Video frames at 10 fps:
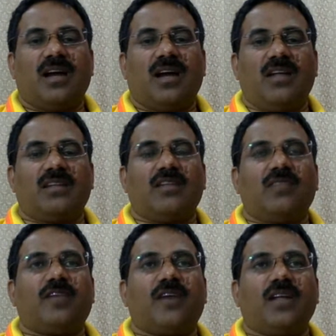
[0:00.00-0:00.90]
and in the
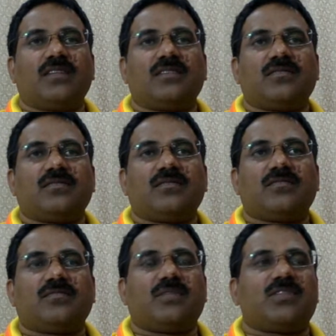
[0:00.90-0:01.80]
Father.
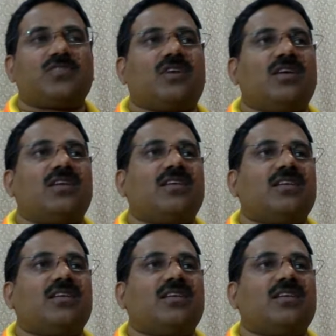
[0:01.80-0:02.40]
Praise God.